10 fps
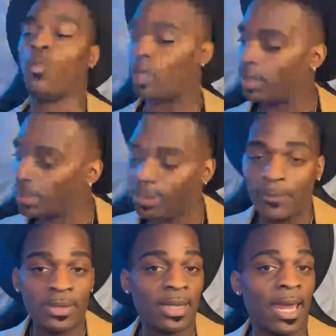You
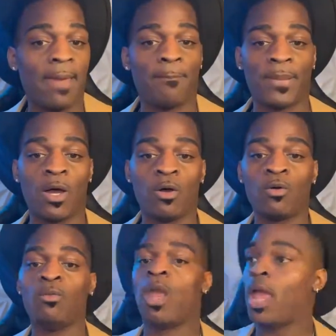willingly put the
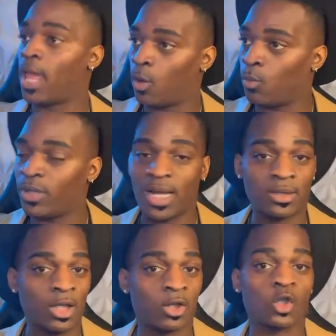cape on
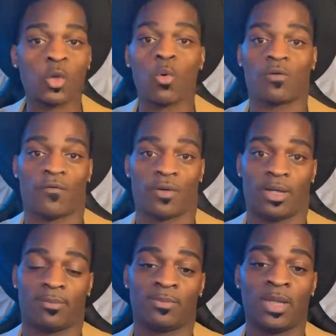and went out there and
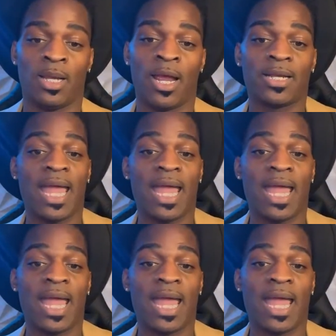soared for them.